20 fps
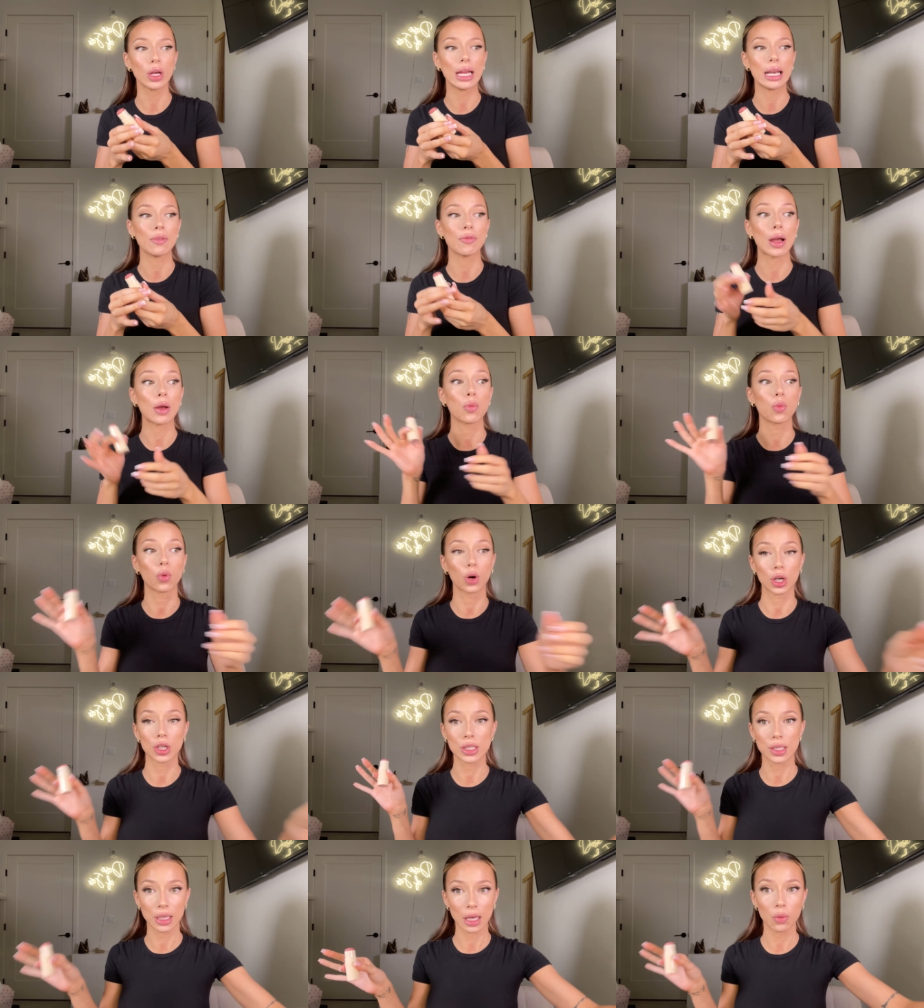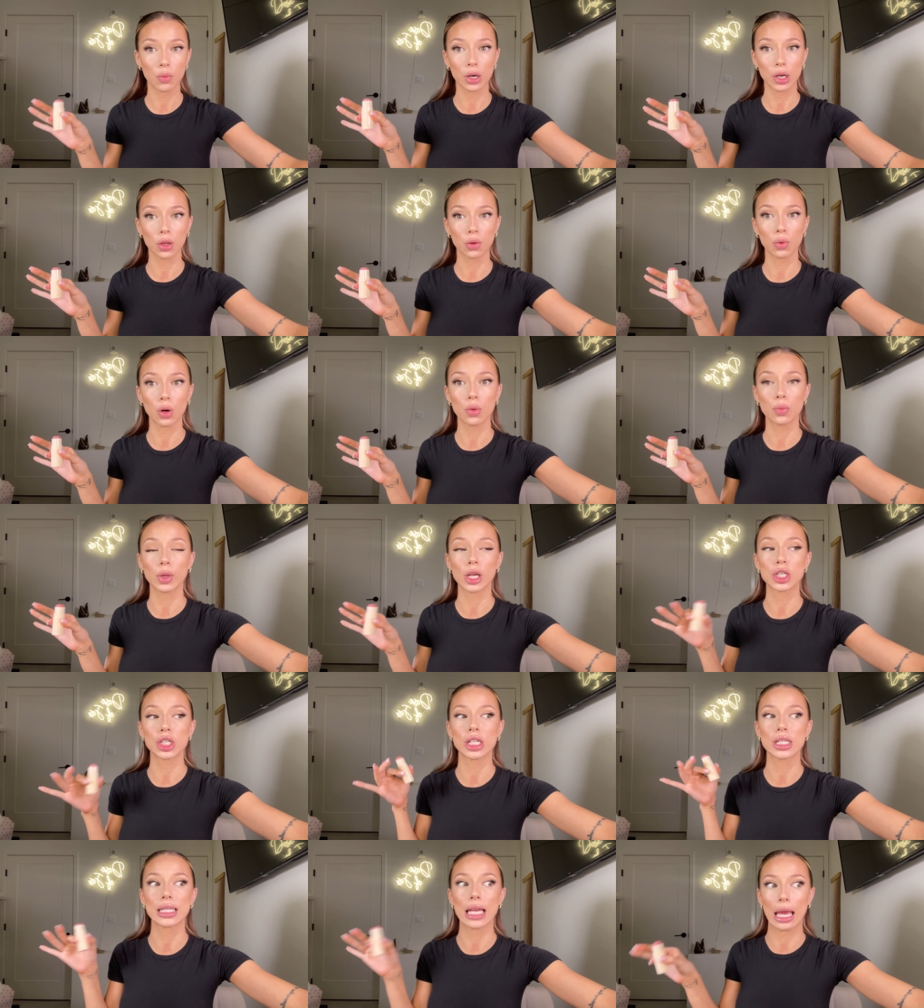And if I were to get one of the Rhode
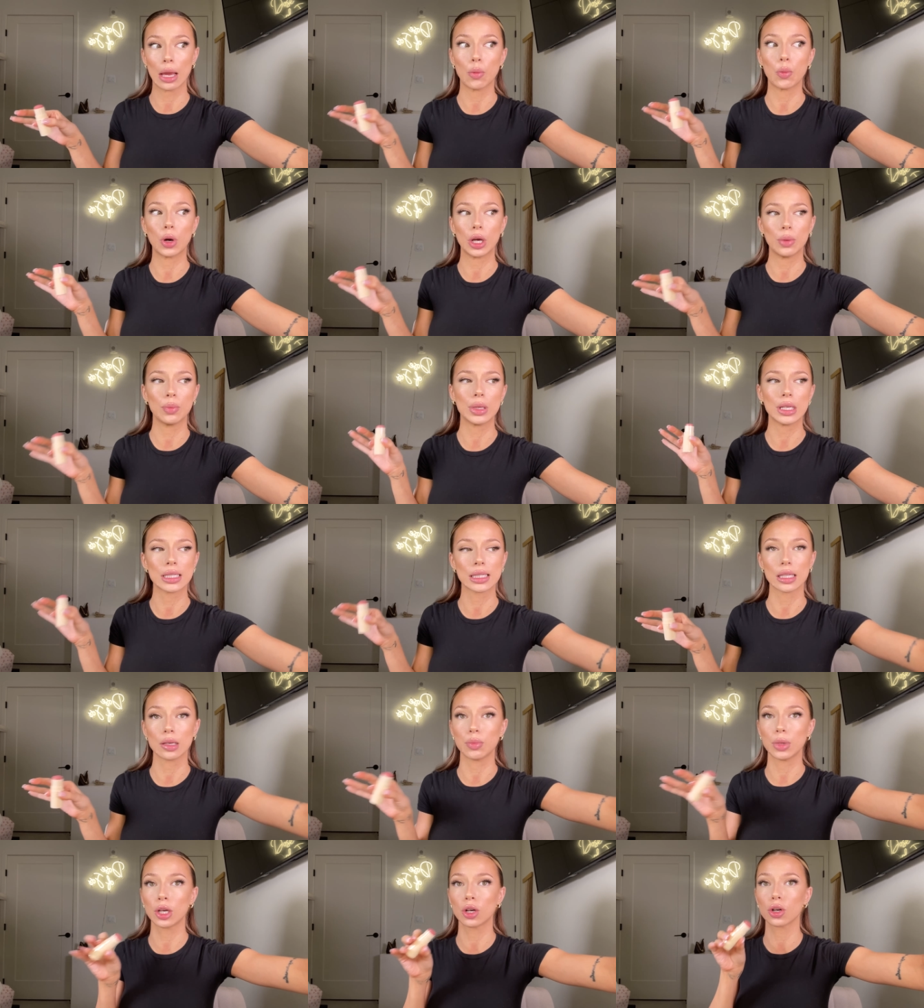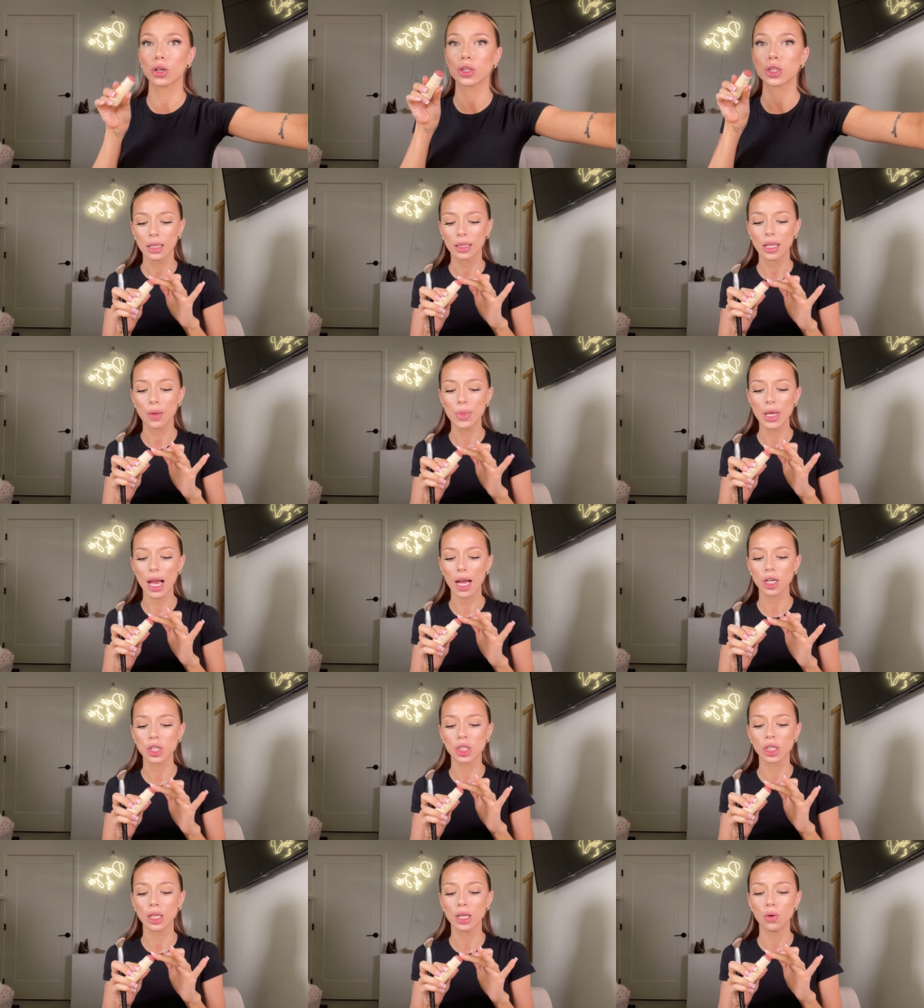blushes, it would be Sleepy Girls. Let me
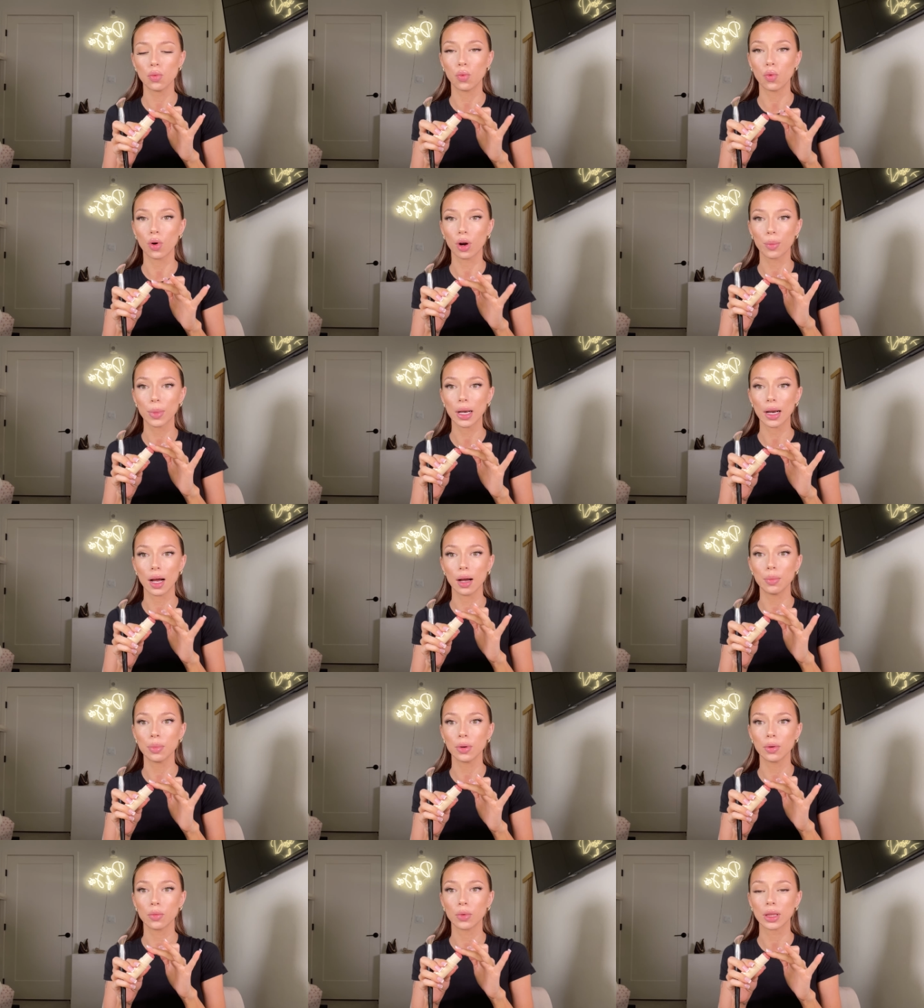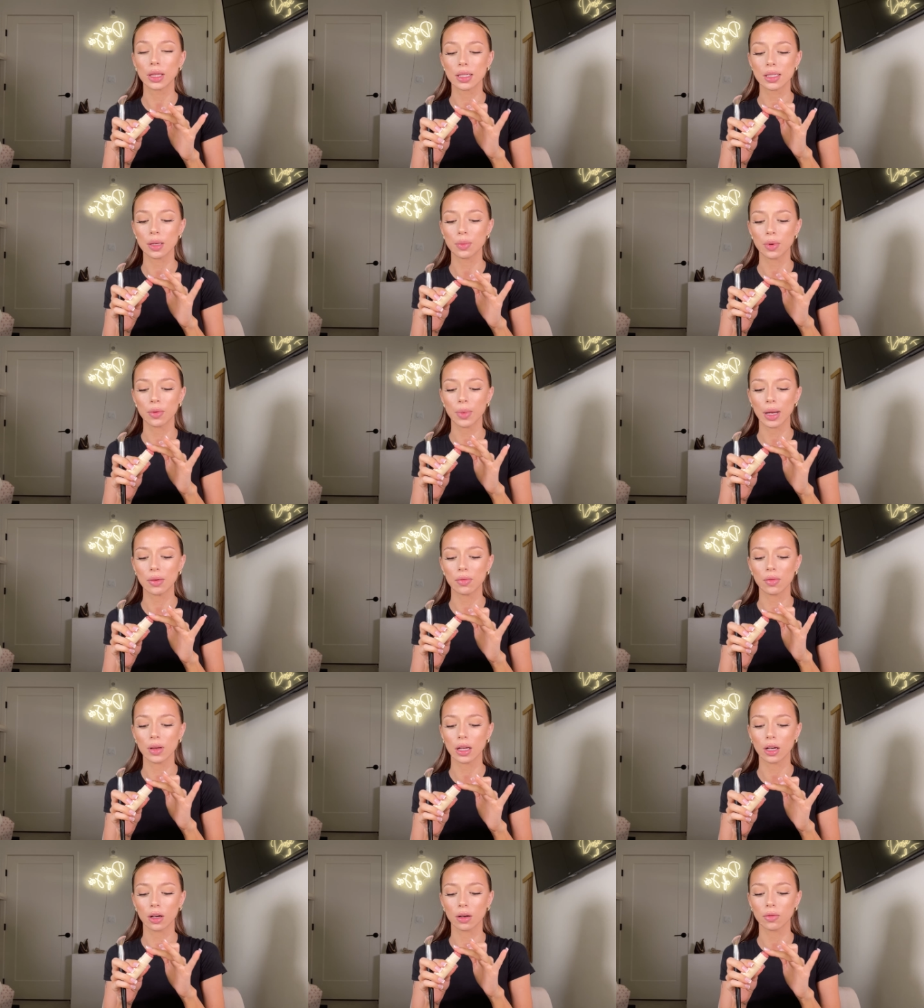actually warm it up with the tip of my
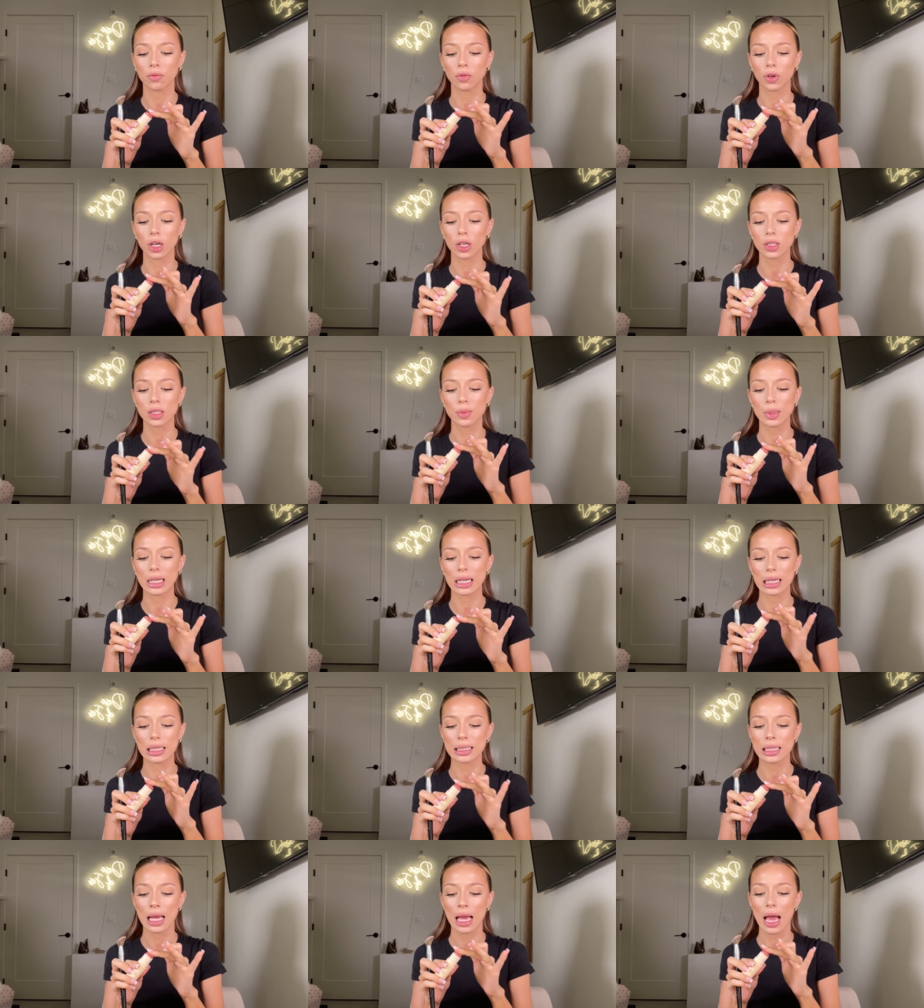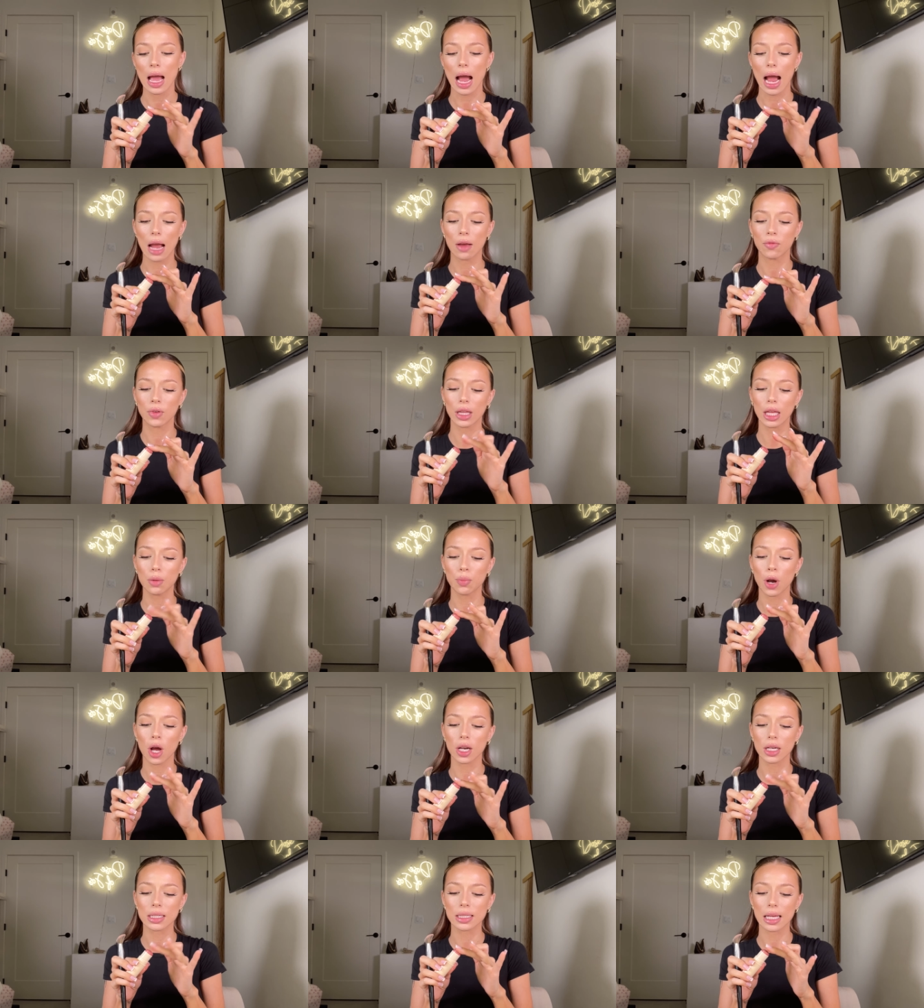finger first because I feel like
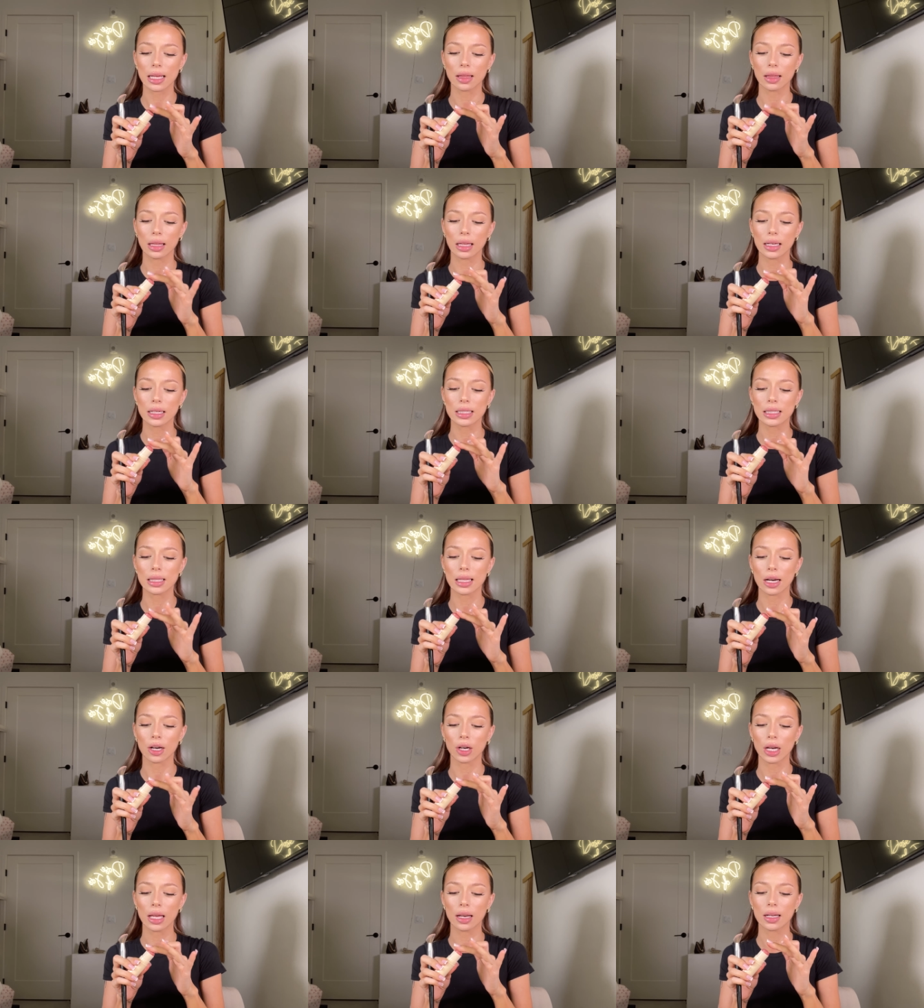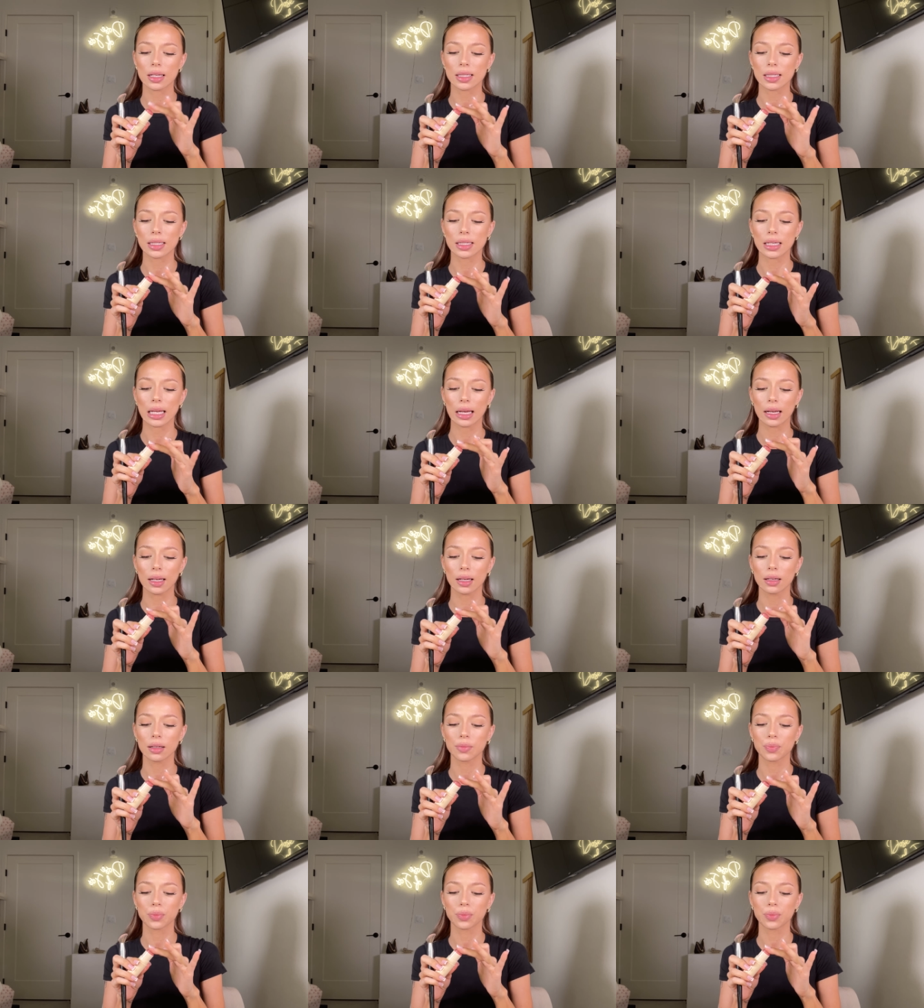products like this that are in a stick